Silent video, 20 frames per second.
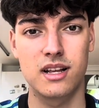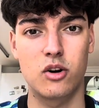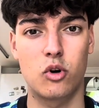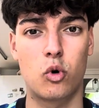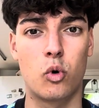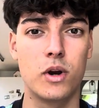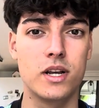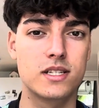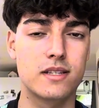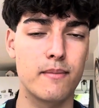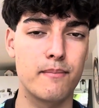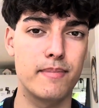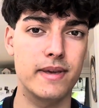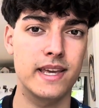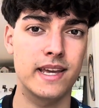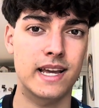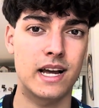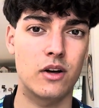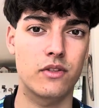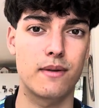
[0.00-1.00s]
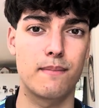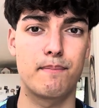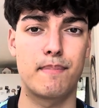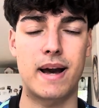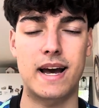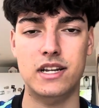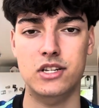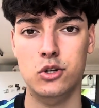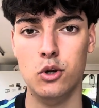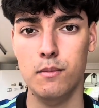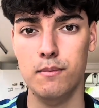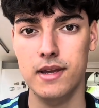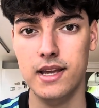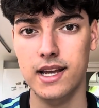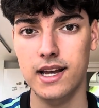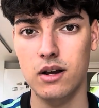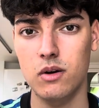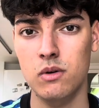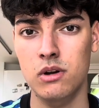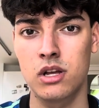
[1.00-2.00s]
Huijsen being out than Pacho being
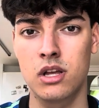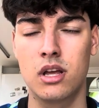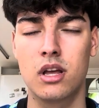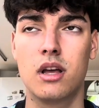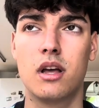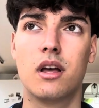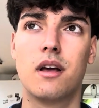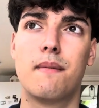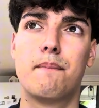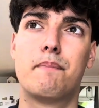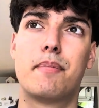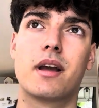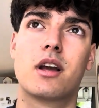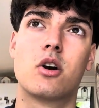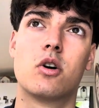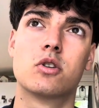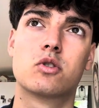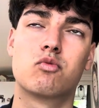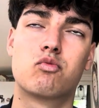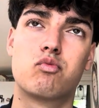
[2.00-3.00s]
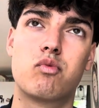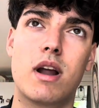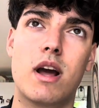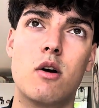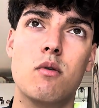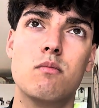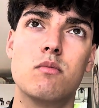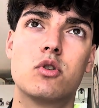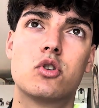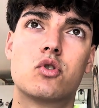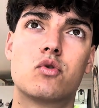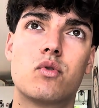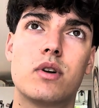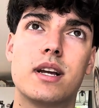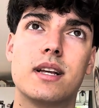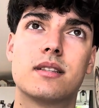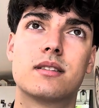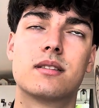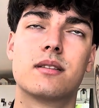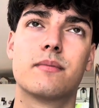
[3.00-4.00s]
out, because Real
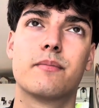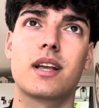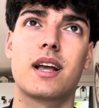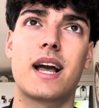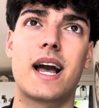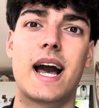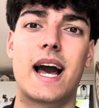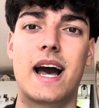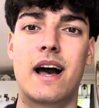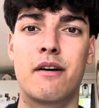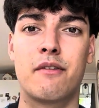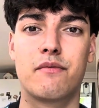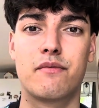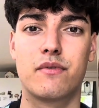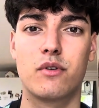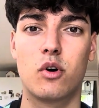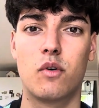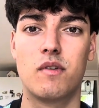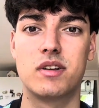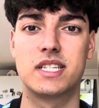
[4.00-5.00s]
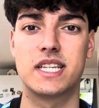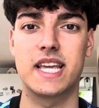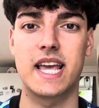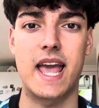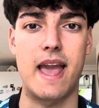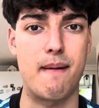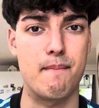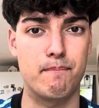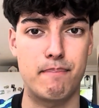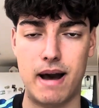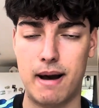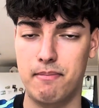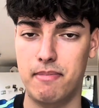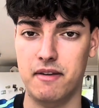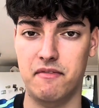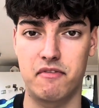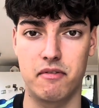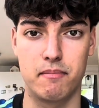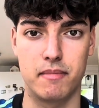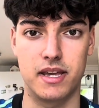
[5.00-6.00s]
Madrid have, obviously,
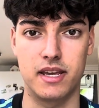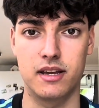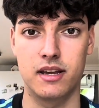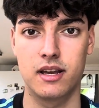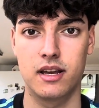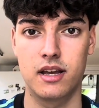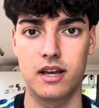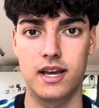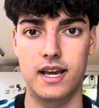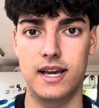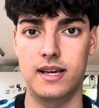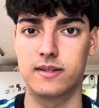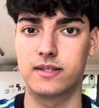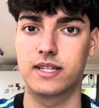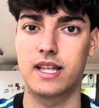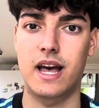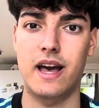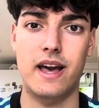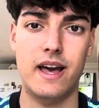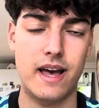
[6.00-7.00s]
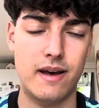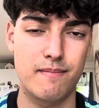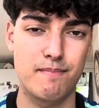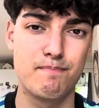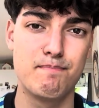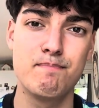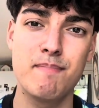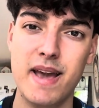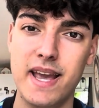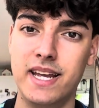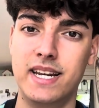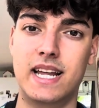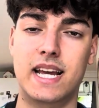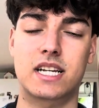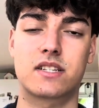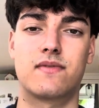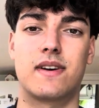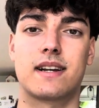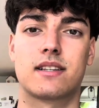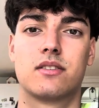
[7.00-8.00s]
Mbappe for me is their main
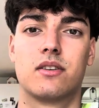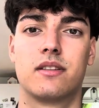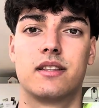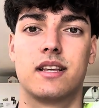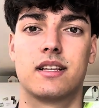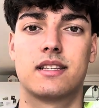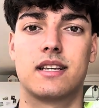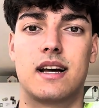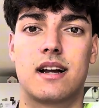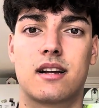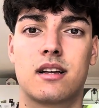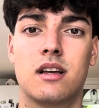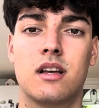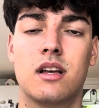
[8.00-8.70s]
X factor in the attack.